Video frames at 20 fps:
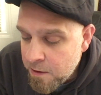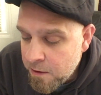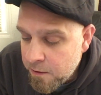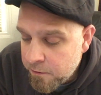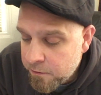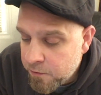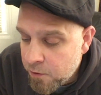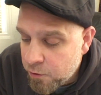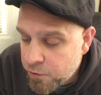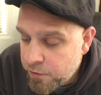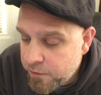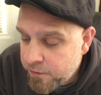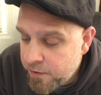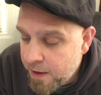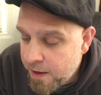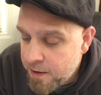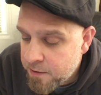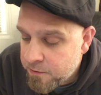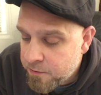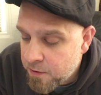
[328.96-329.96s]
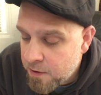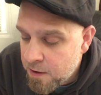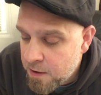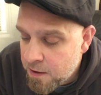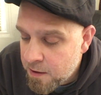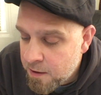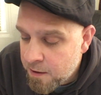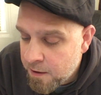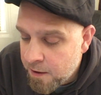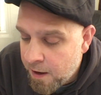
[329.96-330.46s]
So she says,
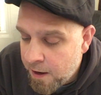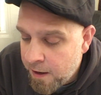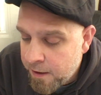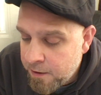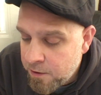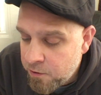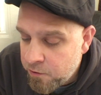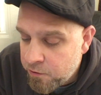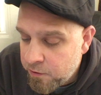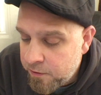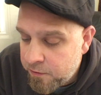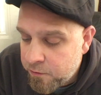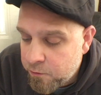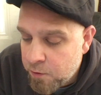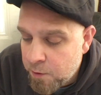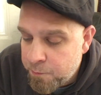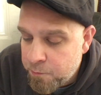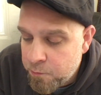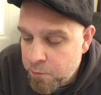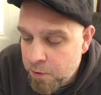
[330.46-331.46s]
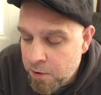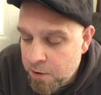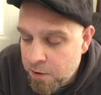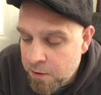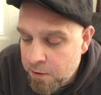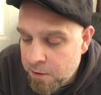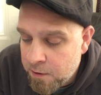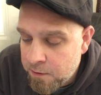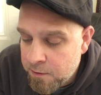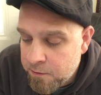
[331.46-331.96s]
I usually script
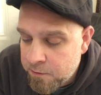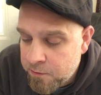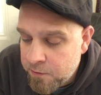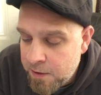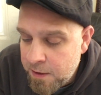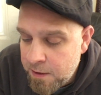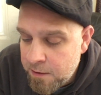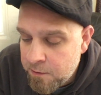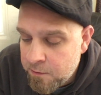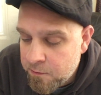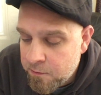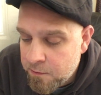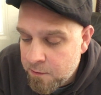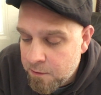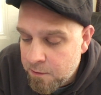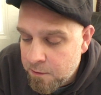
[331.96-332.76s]
scenes...